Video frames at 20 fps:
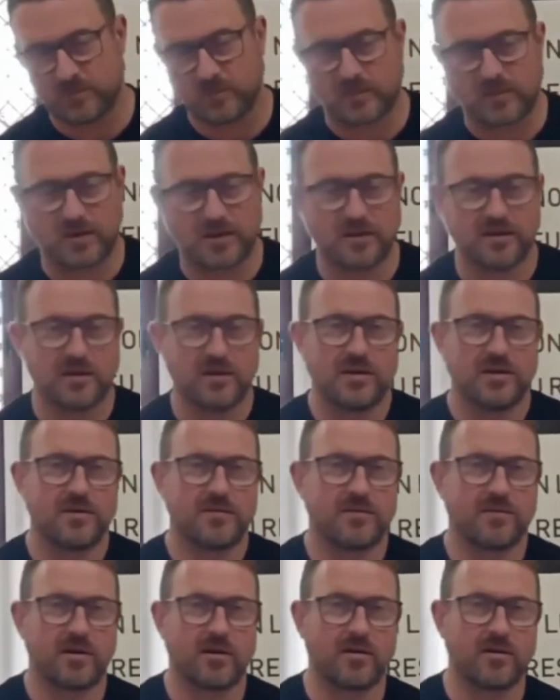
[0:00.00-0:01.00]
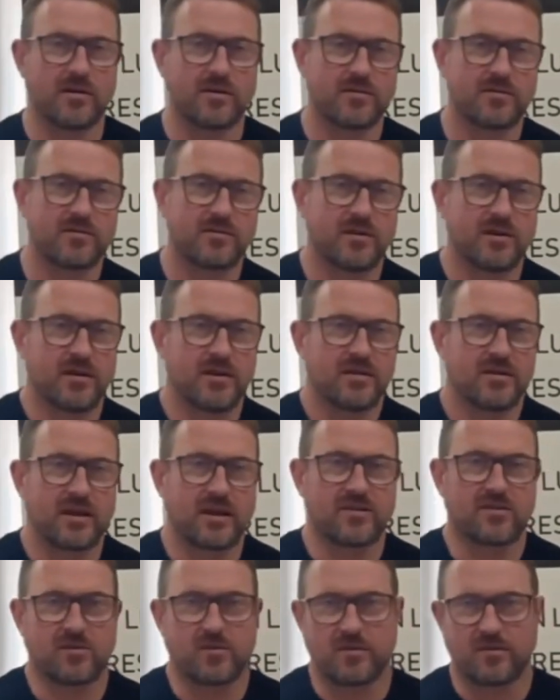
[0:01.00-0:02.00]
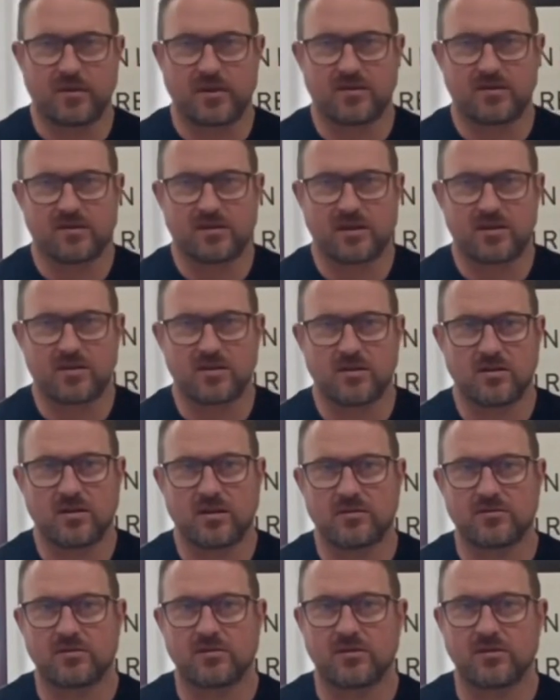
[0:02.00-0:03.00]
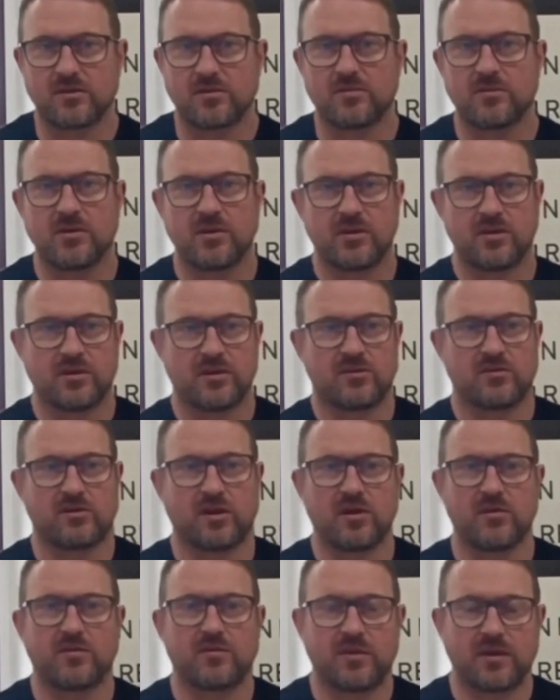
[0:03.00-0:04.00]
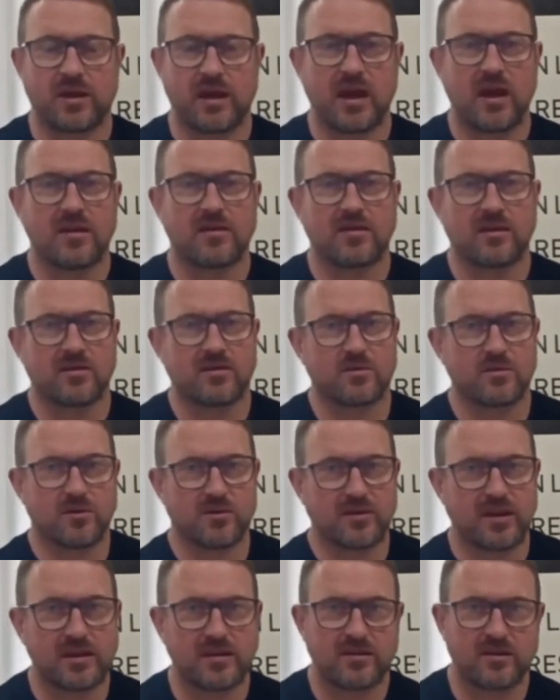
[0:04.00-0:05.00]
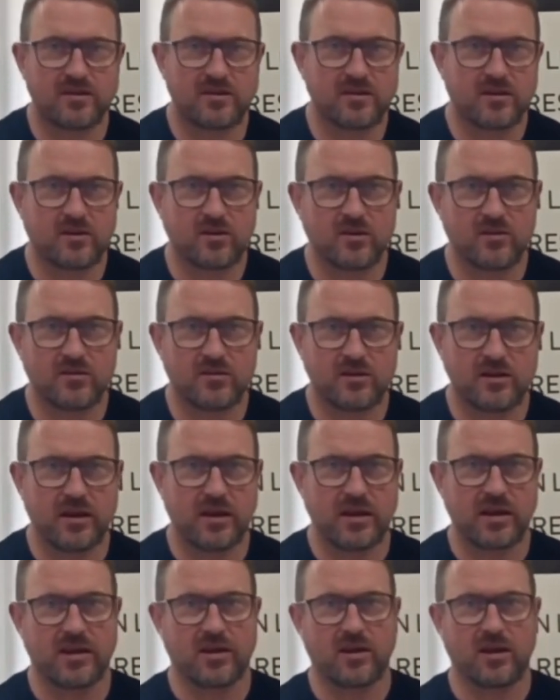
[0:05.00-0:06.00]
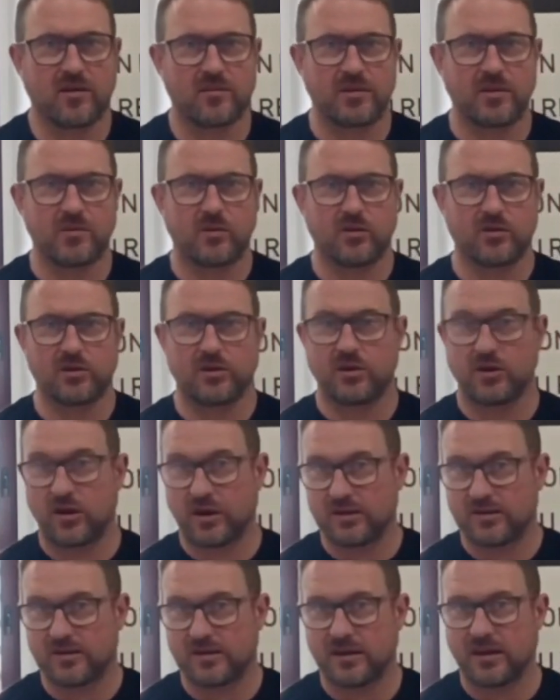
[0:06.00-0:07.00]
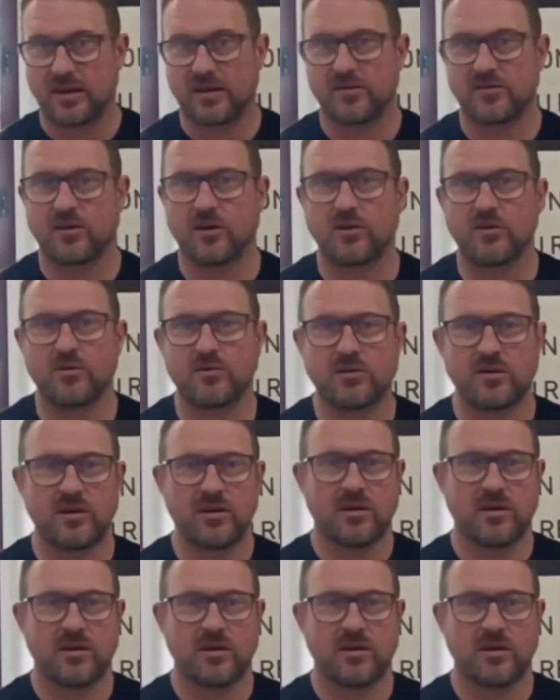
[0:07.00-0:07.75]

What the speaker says: Okay, fair enough. That's some investigation I'll have to do. Don't forget that to present it to the consulate, it can't be more than 90 days old.